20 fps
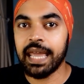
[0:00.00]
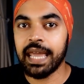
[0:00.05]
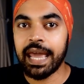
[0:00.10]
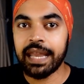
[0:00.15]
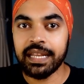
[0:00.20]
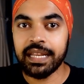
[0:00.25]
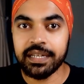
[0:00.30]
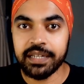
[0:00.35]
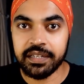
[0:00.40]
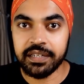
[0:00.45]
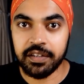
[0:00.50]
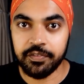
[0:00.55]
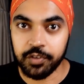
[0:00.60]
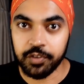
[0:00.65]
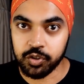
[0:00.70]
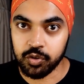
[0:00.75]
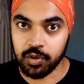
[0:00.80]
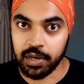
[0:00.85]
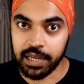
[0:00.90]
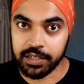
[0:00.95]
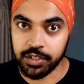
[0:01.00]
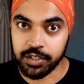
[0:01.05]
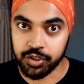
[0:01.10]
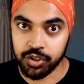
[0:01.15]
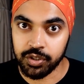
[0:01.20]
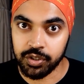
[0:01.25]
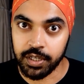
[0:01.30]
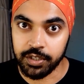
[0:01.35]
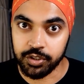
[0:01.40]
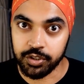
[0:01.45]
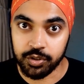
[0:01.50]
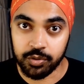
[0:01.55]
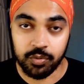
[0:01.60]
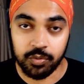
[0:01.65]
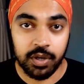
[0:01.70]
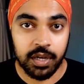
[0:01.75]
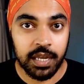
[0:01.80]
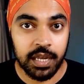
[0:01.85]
any data visualization that you do.